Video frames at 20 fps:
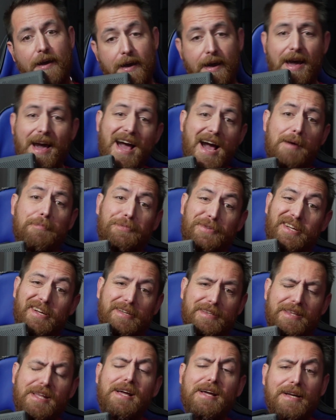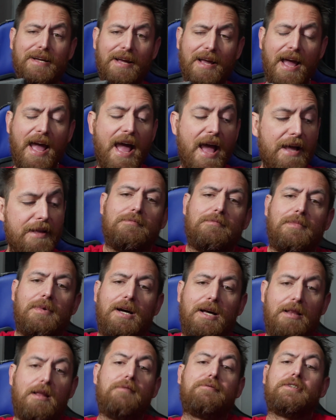haptic thing. And I
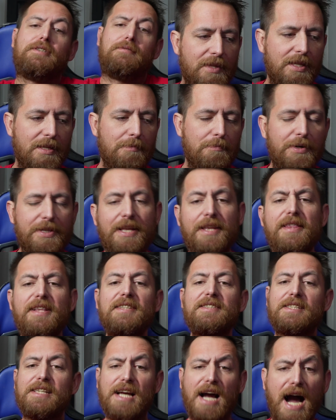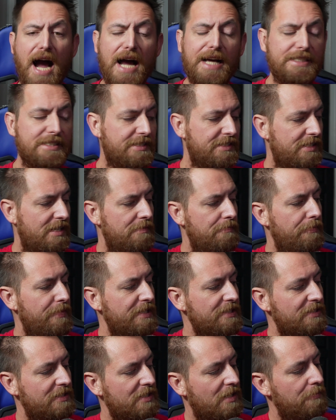love it. But then this guy sent me
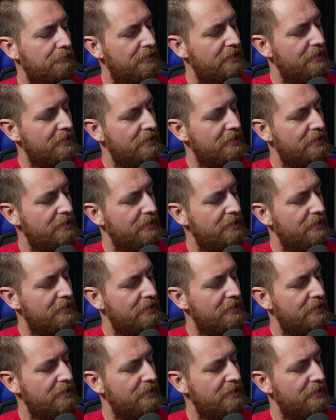something